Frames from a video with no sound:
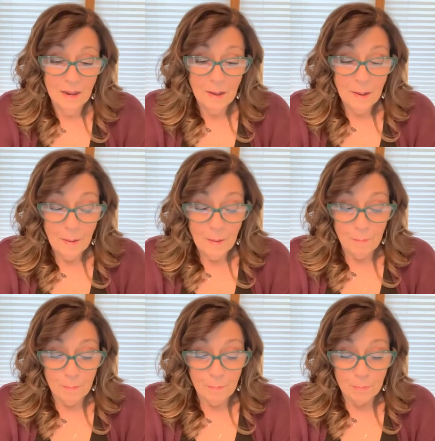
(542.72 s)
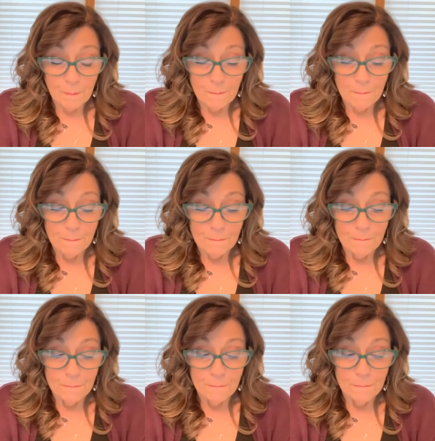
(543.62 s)

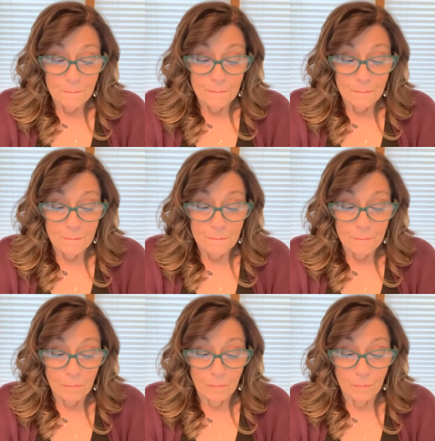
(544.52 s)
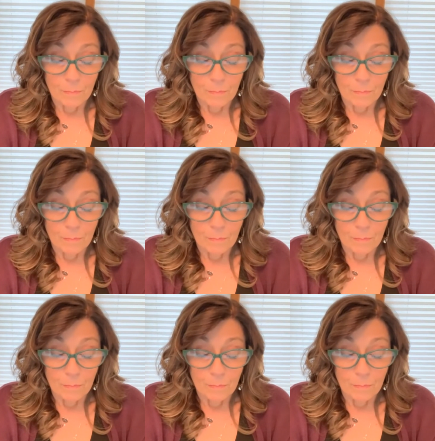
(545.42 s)
No one is speaking in this clip.